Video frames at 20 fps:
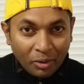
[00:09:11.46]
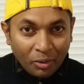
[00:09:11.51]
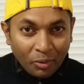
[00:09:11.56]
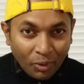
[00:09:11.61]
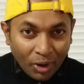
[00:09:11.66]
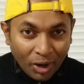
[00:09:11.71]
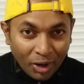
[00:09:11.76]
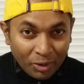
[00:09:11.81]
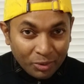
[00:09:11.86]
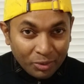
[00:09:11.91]

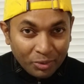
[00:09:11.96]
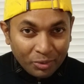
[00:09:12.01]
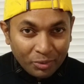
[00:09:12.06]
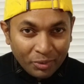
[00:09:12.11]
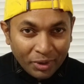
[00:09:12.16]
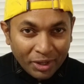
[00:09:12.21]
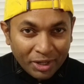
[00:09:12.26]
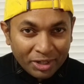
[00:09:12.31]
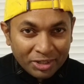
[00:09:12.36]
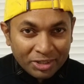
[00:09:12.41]
Wow,
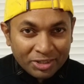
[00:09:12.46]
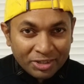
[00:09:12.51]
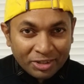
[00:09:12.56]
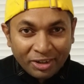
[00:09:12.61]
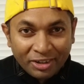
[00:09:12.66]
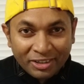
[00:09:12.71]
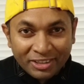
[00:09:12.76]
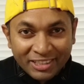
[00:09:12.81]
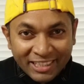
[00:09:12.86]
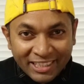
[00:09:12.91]
very
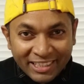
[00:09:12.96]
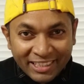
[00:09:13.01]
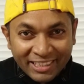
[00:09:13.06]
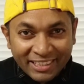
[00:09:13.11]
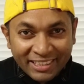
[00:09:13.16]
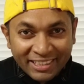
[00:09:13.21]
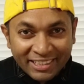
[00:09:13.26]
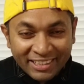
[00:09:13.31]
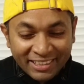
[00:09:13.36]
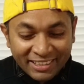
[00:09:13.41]
strong tea.